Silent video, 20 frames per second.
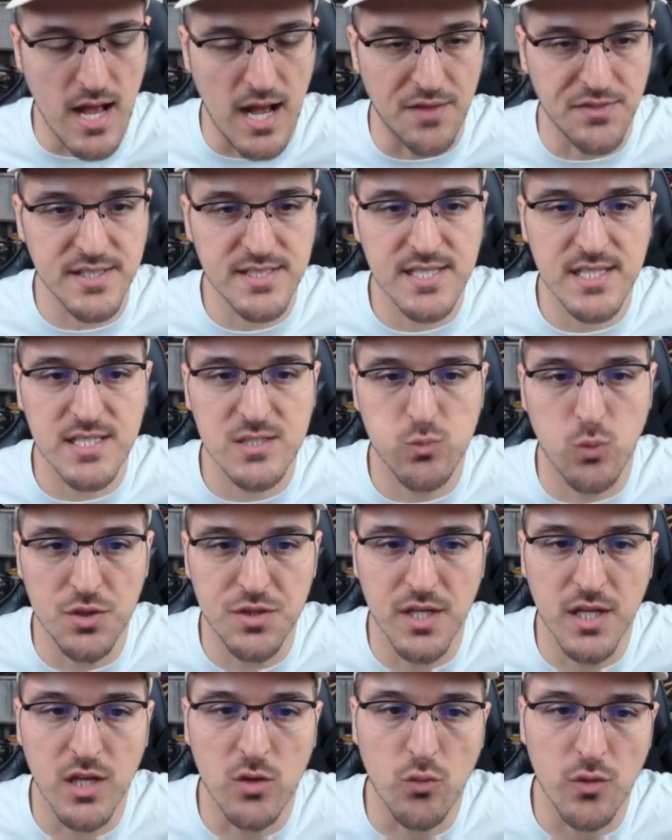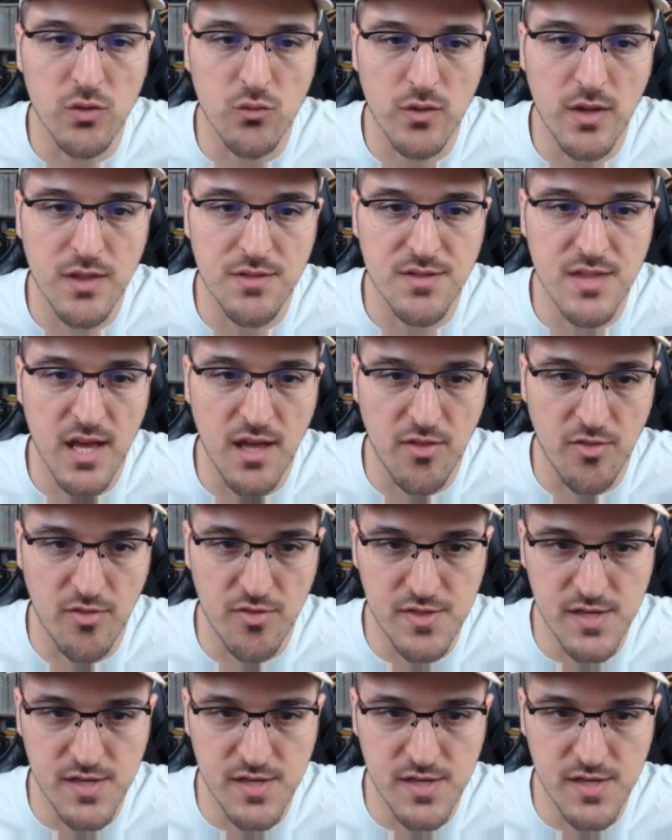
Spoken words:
And this is what the green-red deck